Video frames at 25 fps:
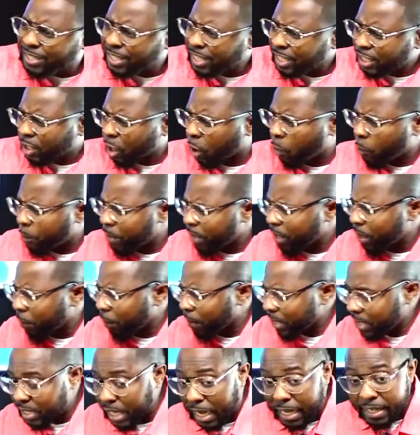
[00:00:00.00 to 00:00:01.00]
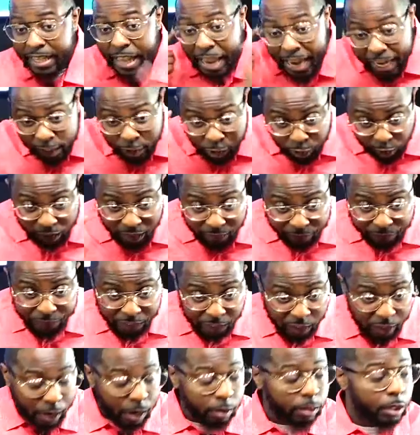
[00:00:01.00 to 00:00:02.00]
this going to be the Messiah? They trying to
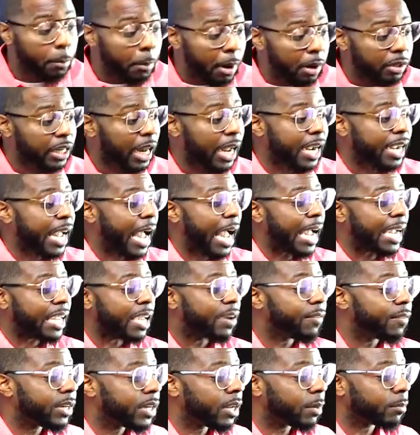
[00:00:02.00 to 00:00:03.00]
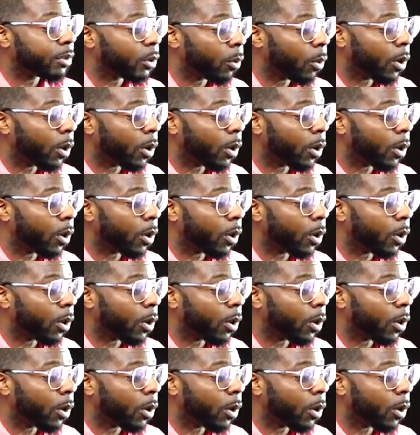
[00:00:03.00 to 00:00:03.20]
figure out. The Most God giving them the